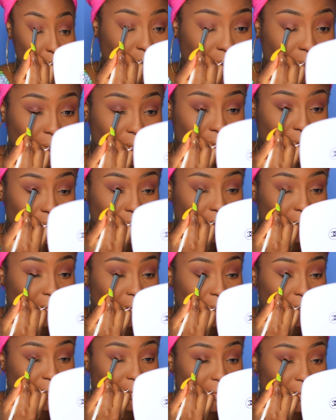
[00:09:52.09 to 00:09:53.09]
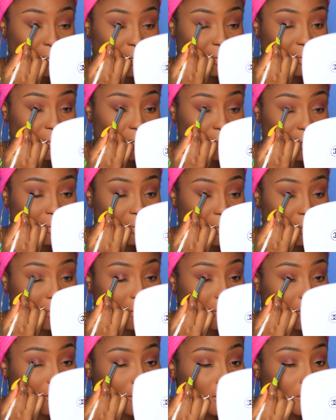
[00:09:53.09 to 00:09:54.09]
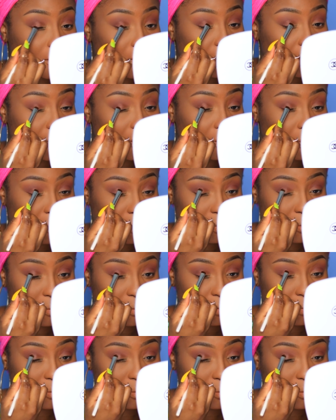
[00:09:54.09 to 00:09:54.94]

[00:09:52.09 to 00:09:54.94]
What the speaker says: Okay, so it's not showing up